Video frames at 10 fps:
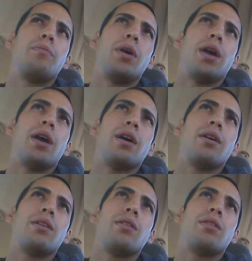
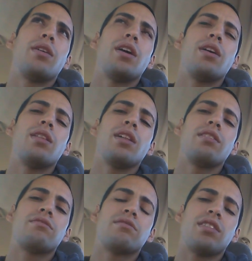And then
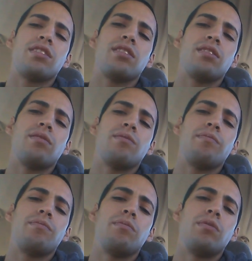let's say
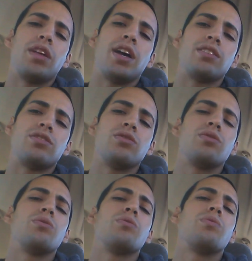that
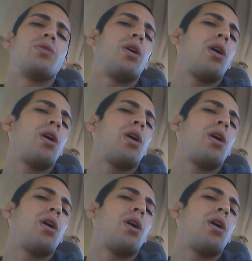you